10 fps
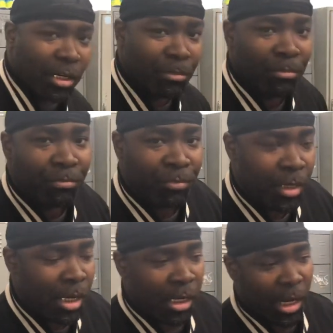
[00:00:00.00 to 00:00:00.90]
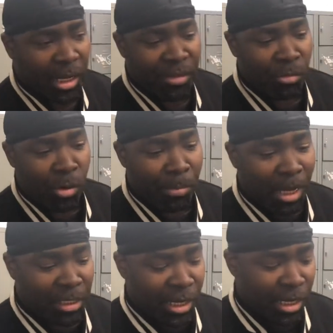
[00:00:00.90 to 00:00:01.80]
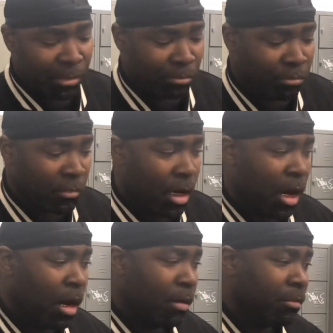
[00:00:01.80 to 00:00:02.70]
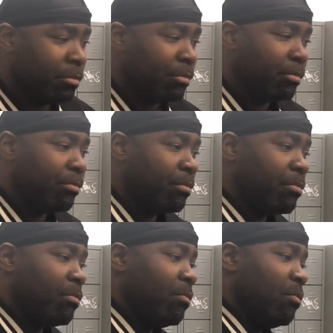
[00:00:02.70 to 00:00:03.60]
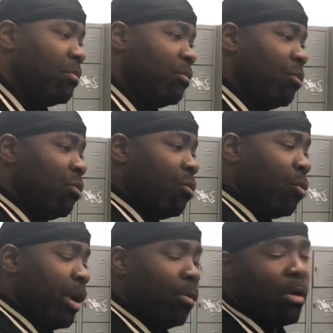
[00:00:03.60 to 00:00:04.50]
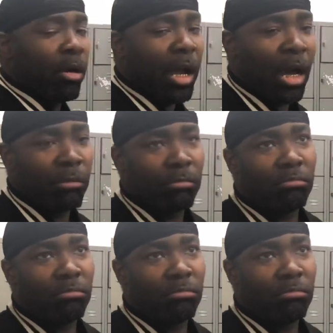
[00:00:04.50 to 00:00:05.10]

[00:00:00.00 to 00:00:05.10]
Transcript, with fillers: Mm -hmm. Like even with my team, um, we work out.